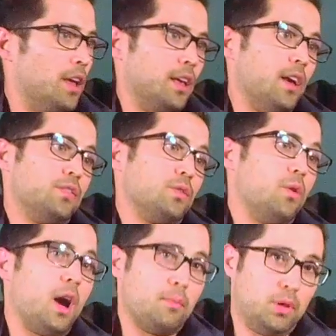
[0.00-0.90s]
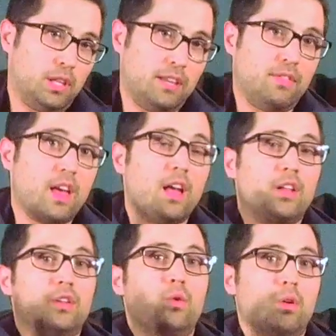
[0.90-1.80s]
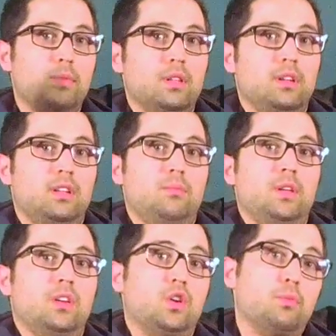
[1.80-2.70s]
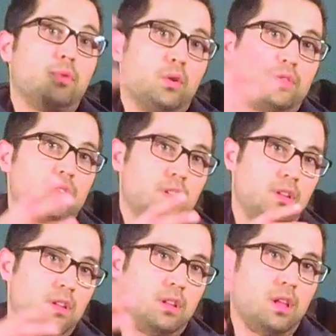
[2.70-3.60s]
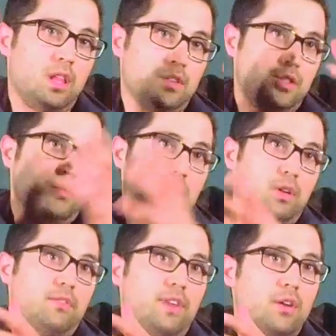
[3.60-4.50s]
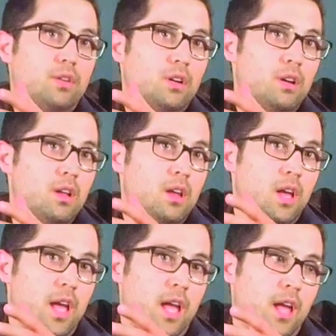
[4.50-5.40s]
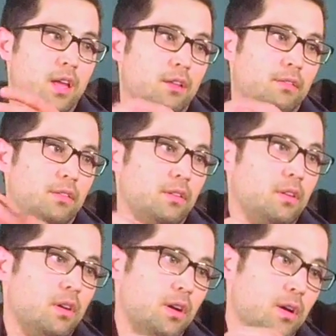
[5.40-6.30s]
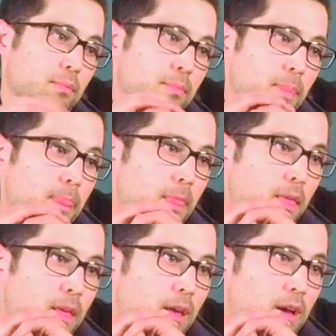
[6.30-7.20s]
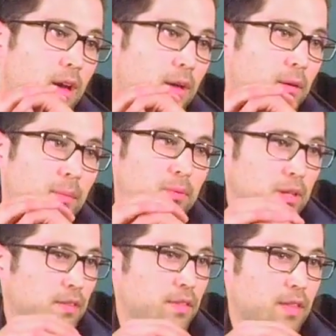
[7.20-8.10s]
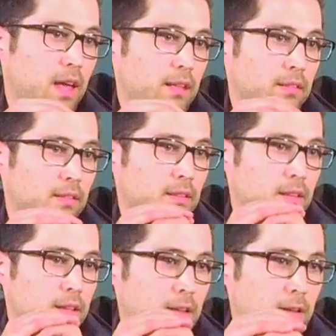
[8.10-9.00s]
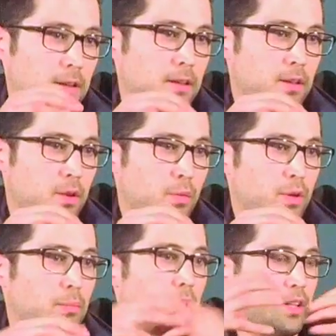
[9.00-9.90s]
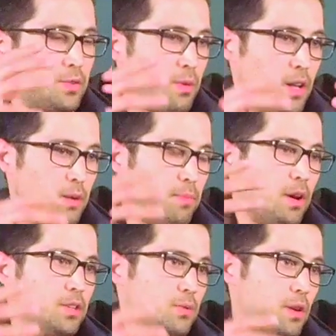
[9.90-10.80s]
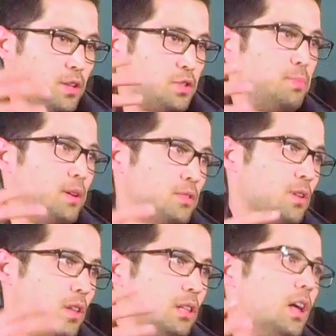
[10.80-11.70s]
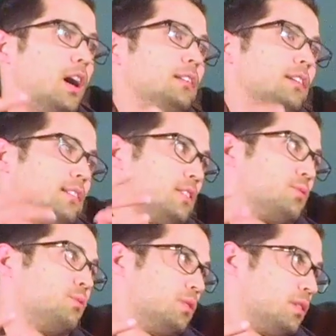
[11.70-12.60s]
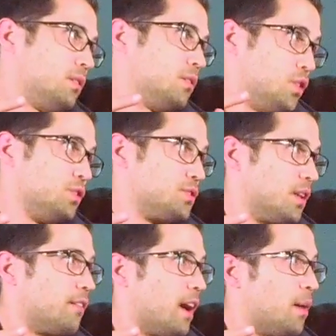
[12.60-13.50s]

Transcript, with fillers: Yeah, so I believe that your ability to be a good person allows you to be a good founder. And um, I, I, believe in that, you know, when your mind's right, your body's right, your spirit's all aligned, like that's when really good stuff